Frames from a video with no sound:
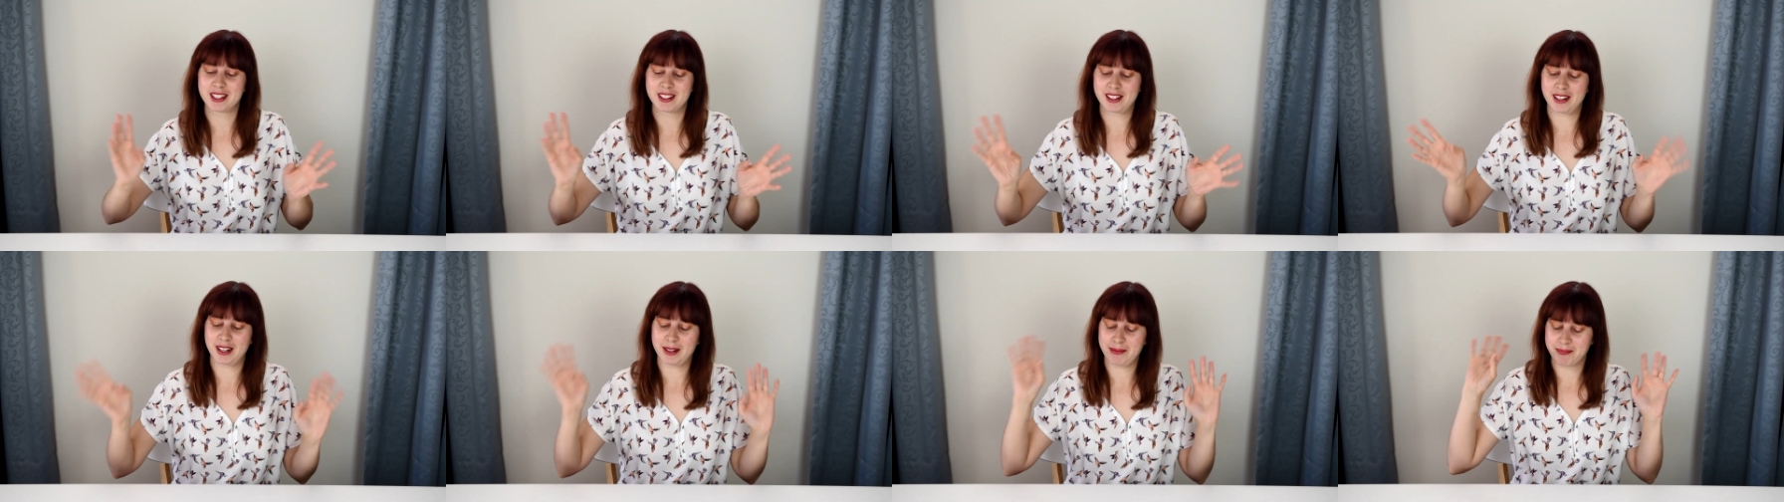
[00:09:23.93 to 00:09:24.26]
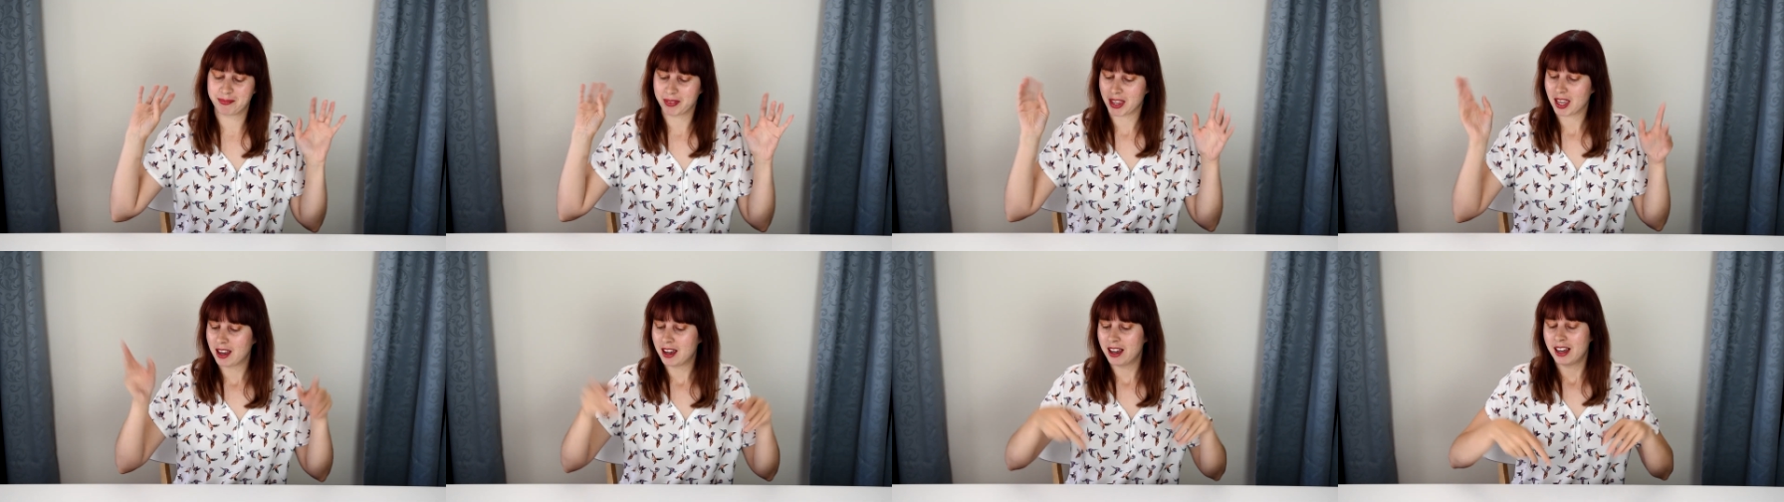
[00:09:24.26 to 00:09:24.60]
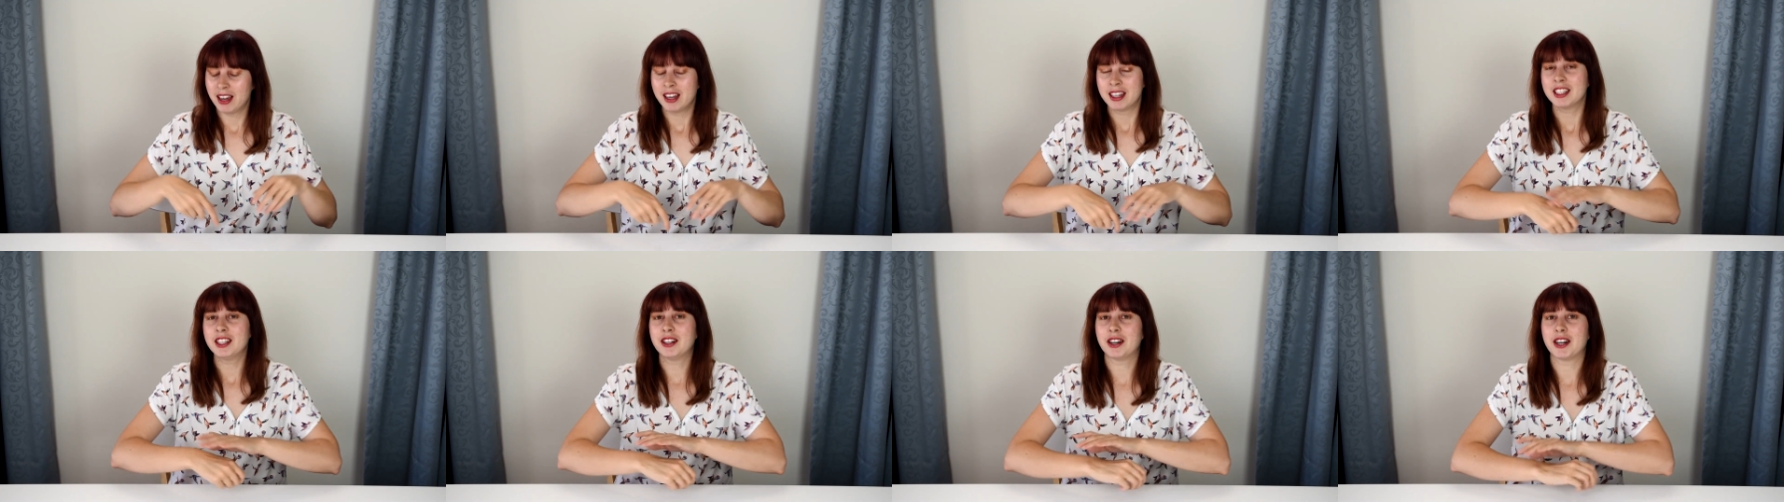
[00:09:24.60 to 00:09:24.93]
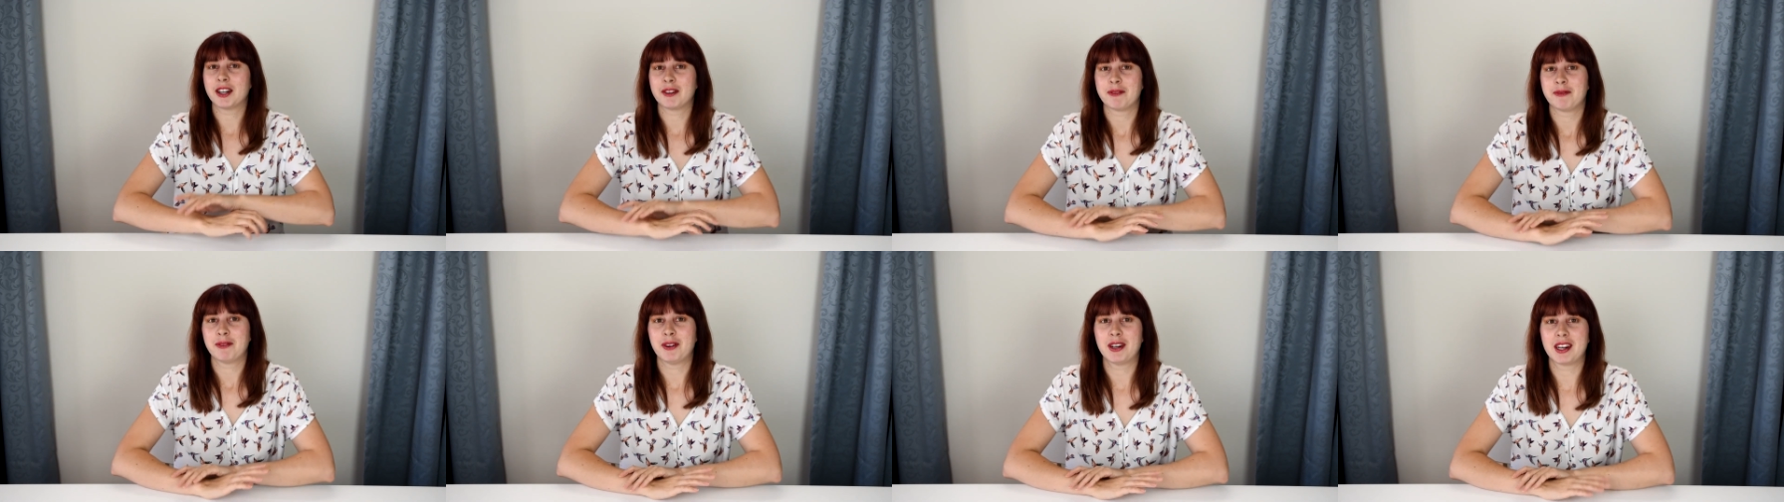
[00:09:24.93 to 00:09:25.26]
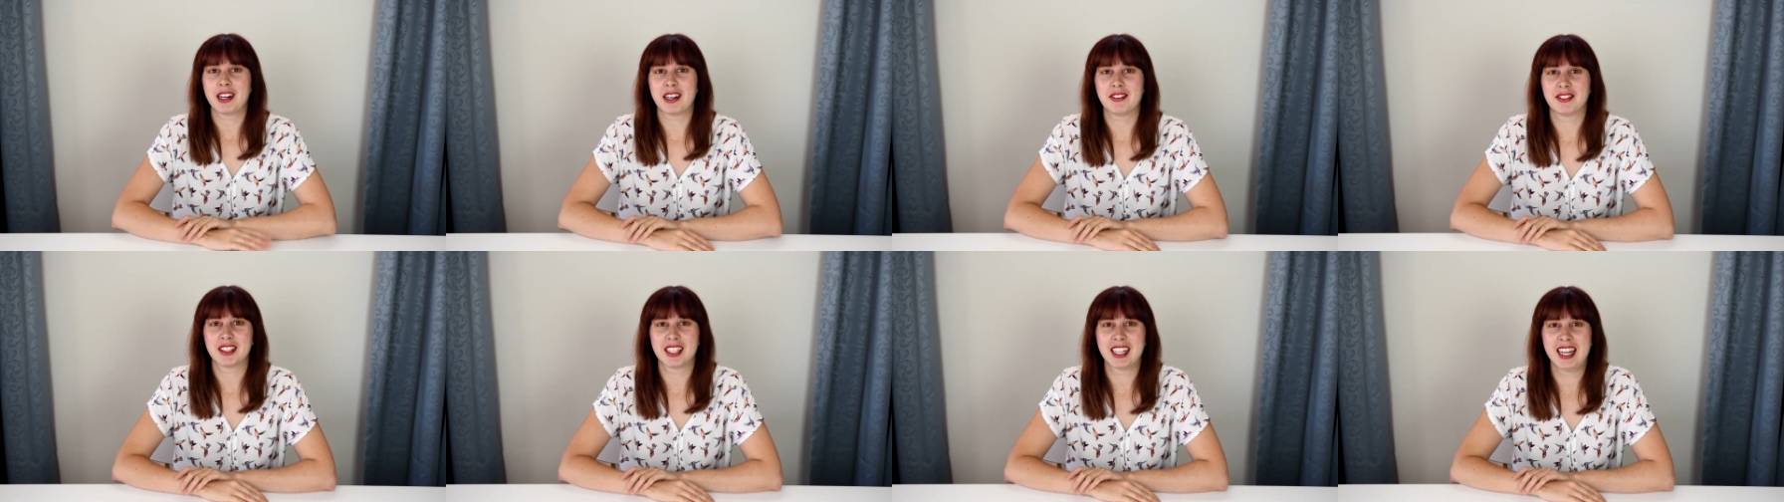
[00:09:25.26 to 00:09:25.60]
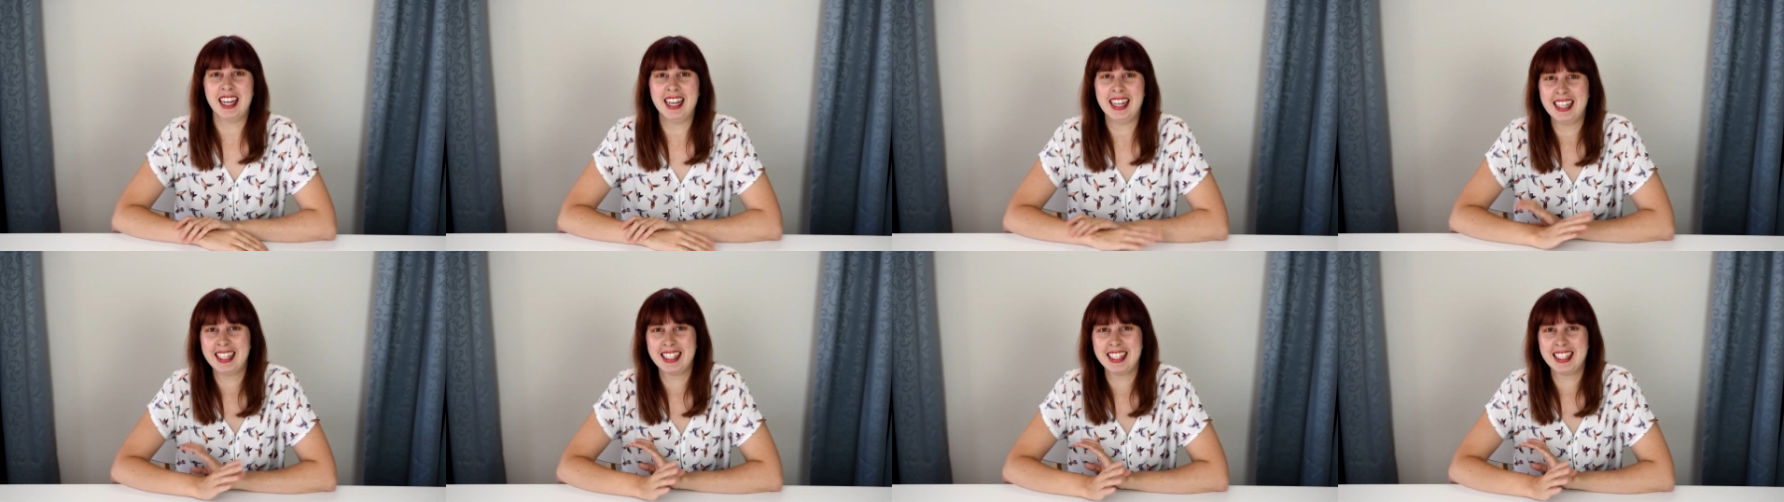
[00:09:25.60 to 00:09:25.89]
so you know, whatever.